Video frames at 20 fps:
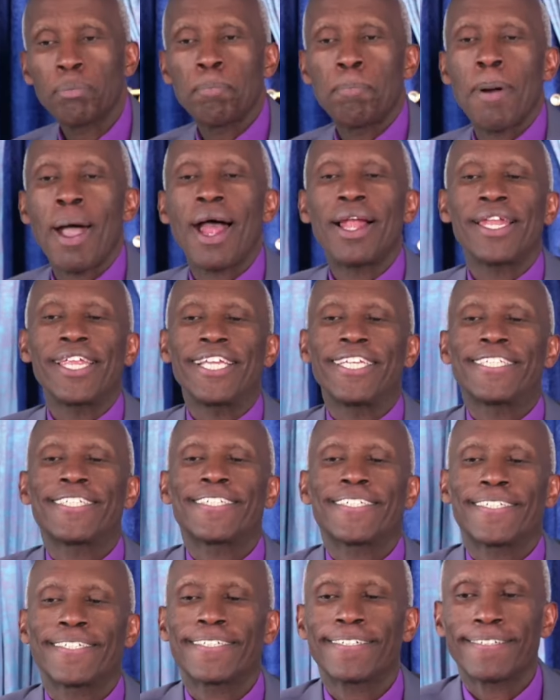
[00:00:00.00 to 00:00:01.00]
that
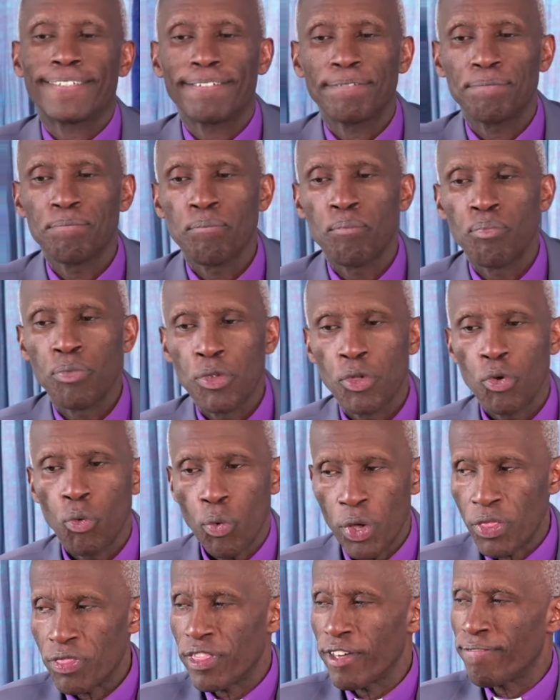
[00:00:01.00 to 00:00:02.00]
palace
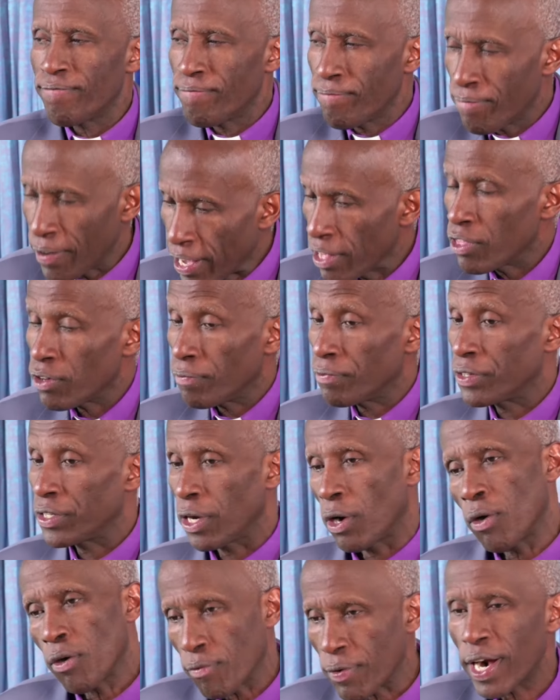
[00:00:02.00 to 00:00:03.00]
with the faith
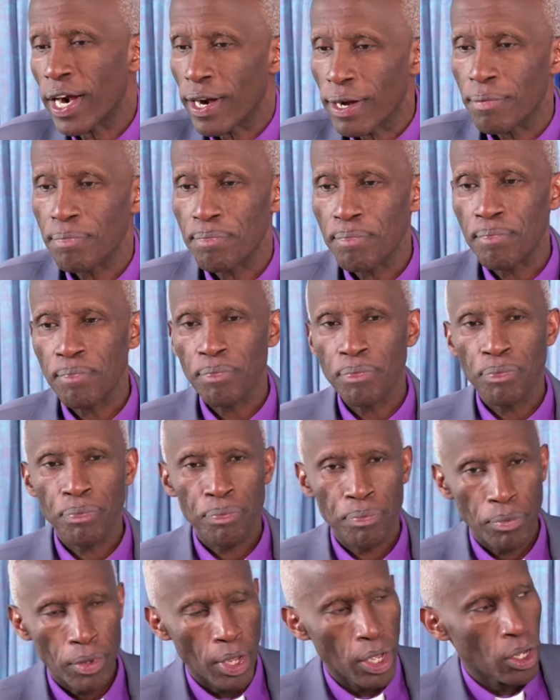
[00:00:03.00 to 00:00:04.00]
of Jehovah.
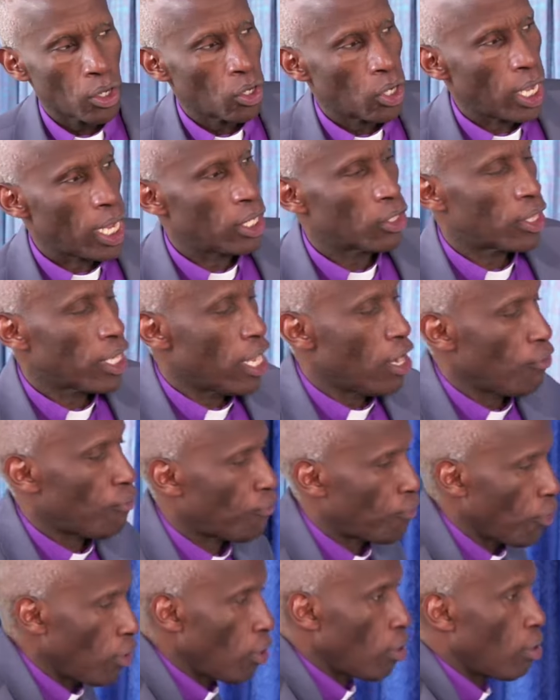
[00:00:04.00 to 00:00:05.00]
And
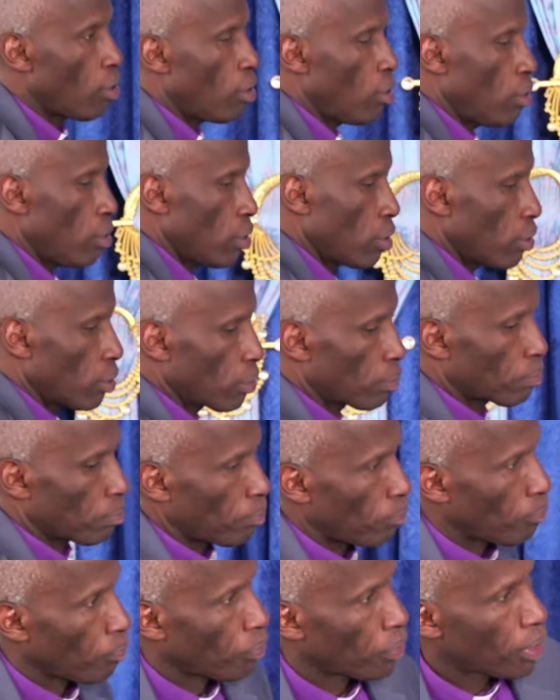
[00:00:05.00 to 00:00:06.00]
therefore,
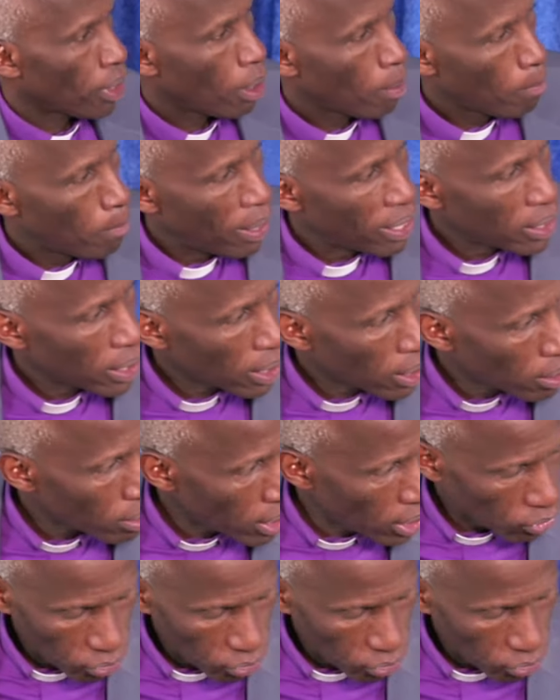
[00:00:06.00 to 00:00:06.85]
by the